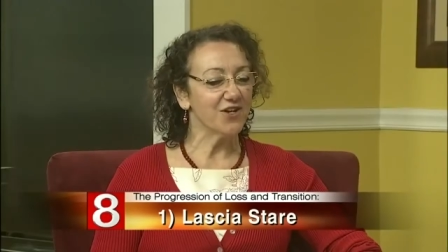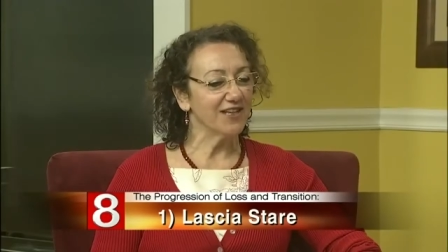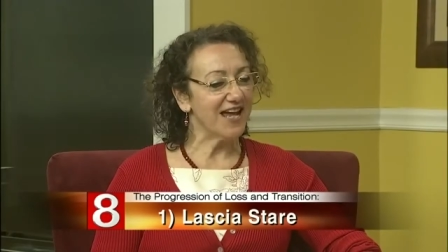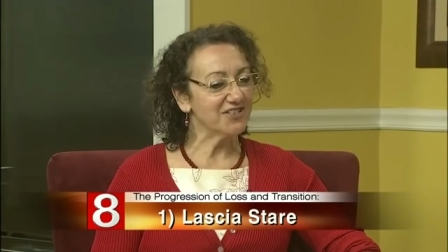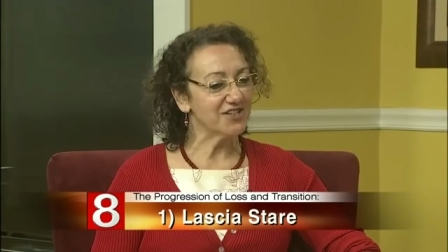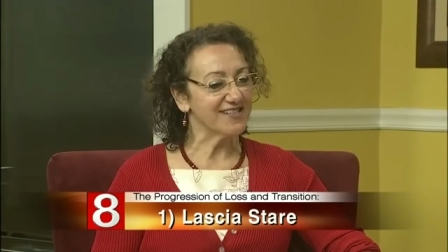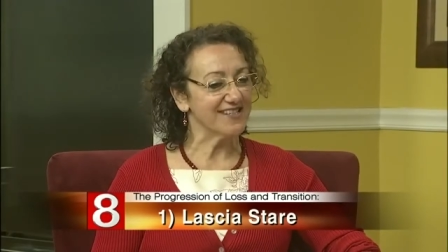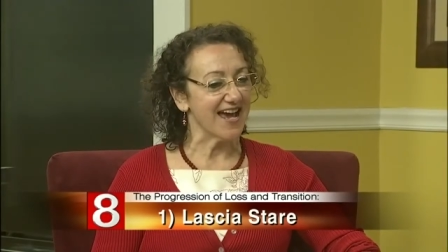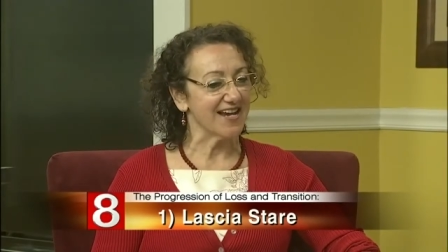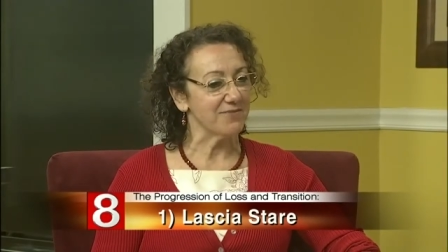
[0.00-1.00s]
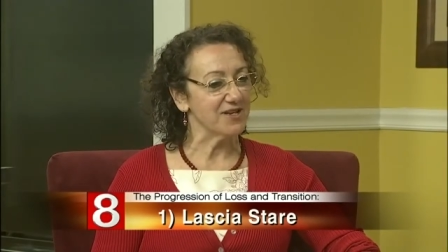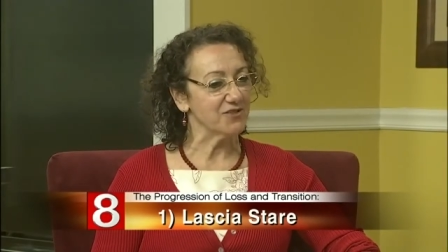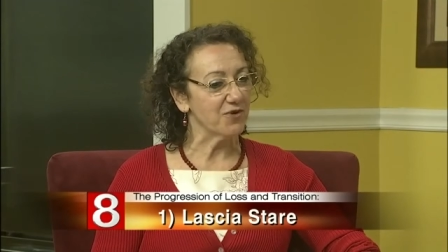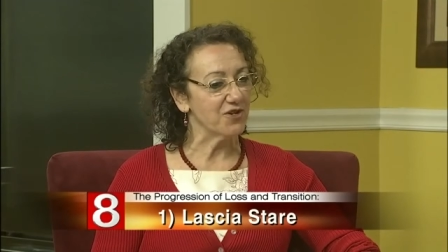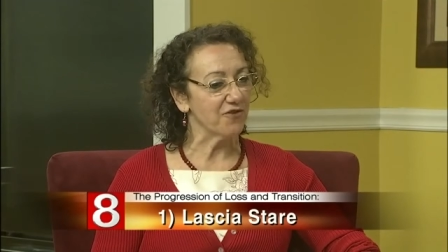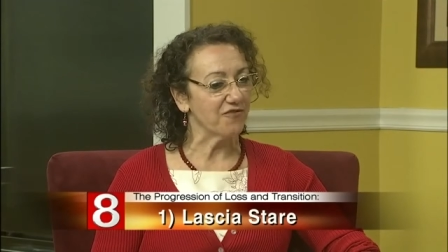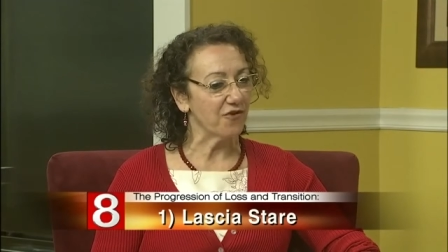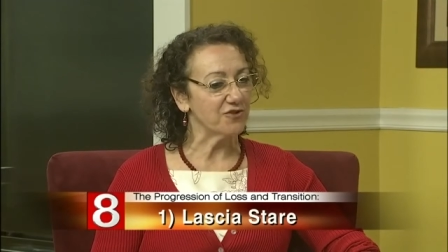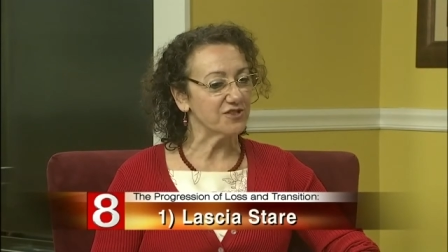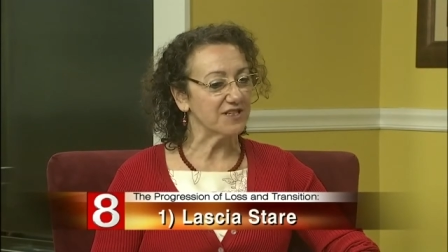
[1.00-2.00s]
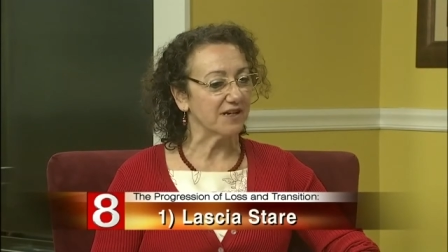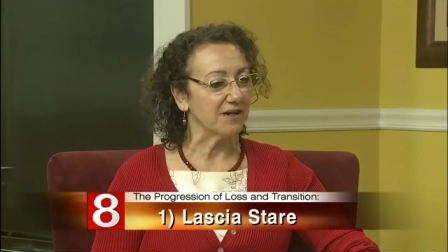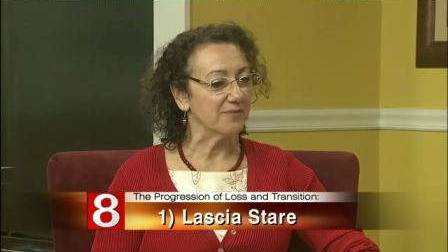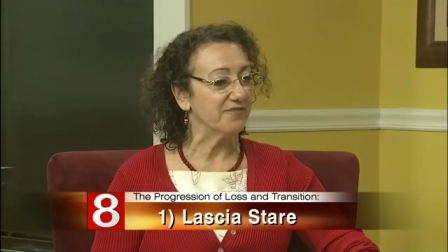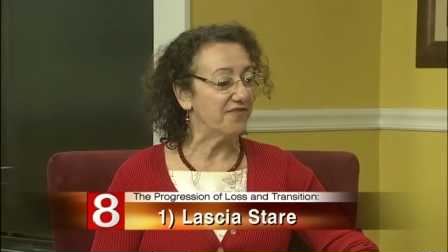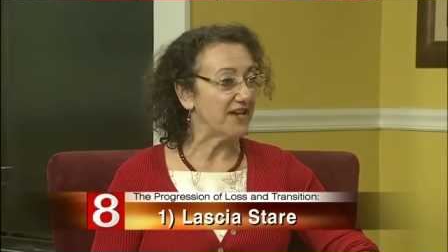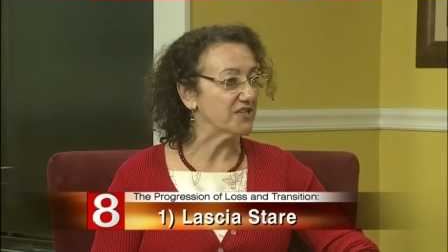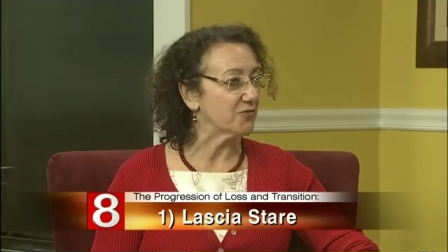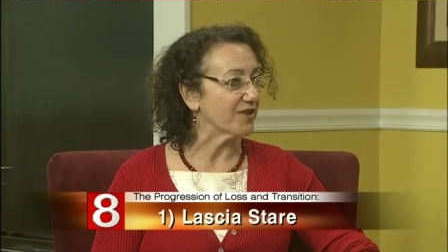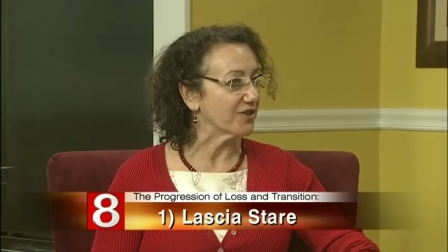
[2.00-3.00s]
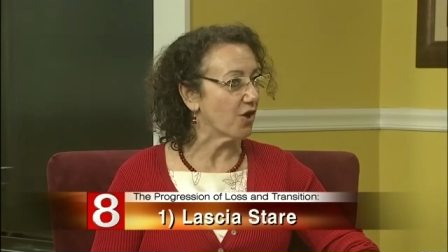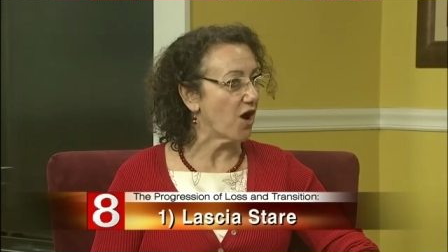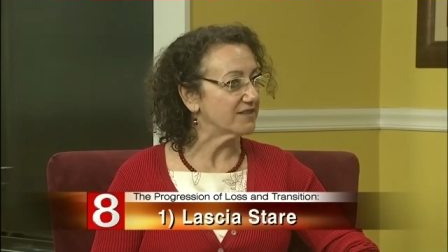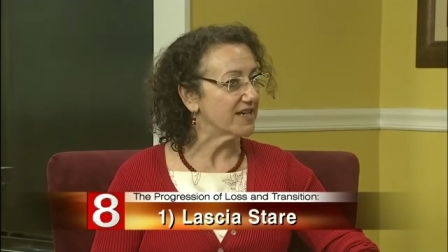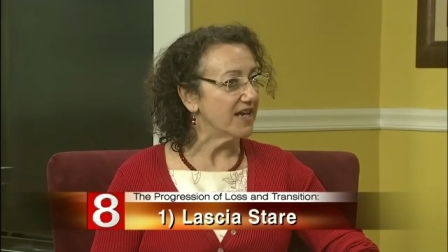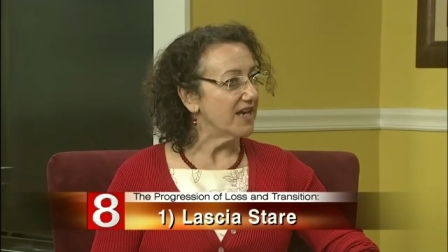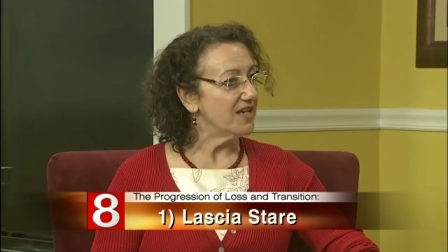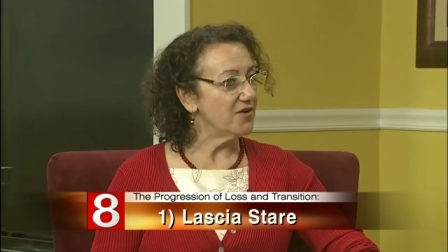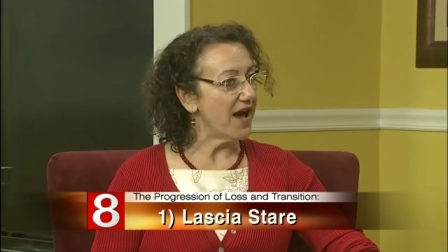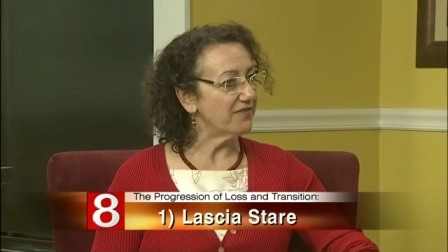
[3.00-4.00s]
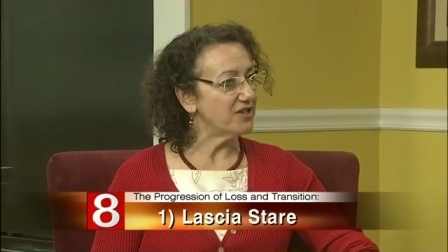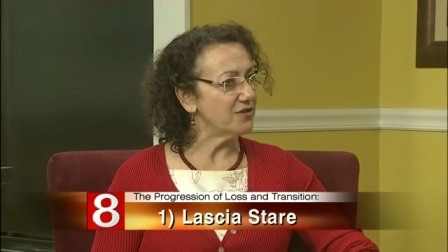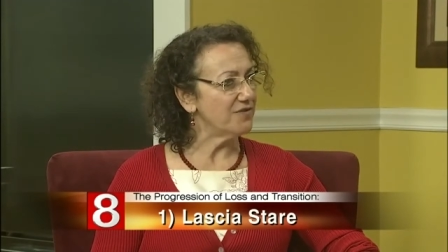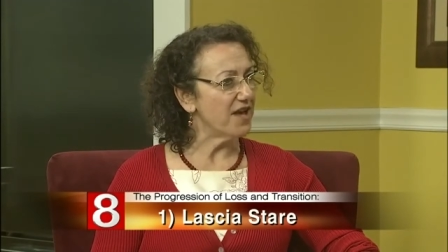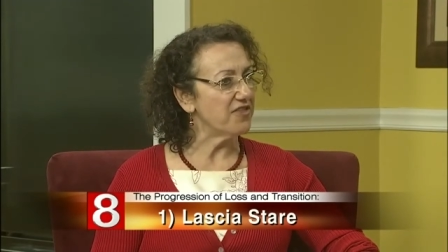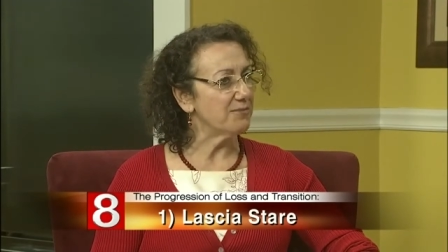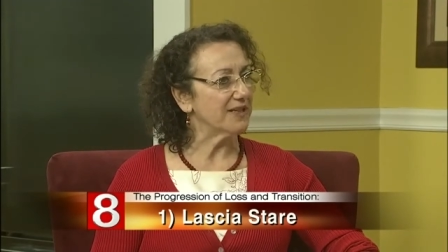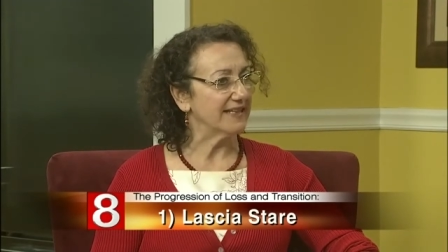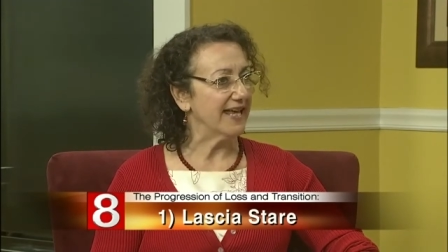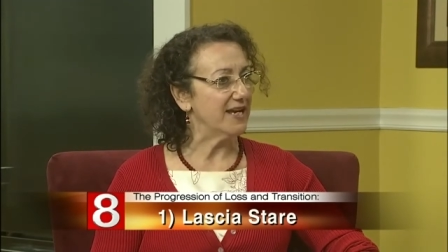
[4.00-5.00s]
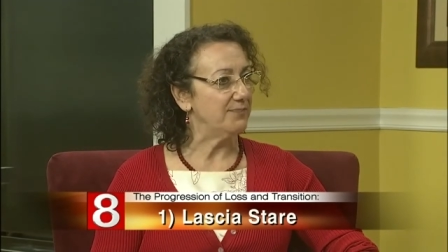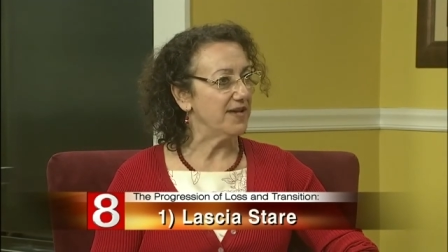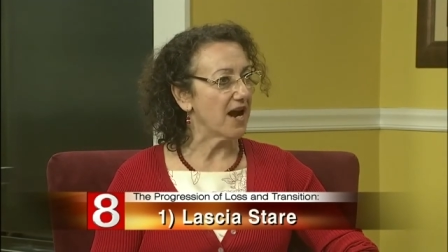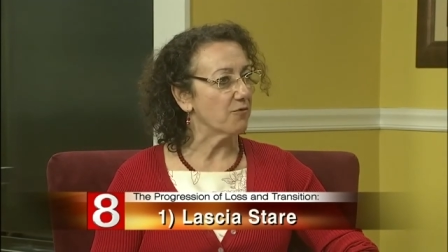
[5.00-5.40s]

so lascia stare means when you're first um, faced with loss, mm -hmm. you have to do nothing but let it be.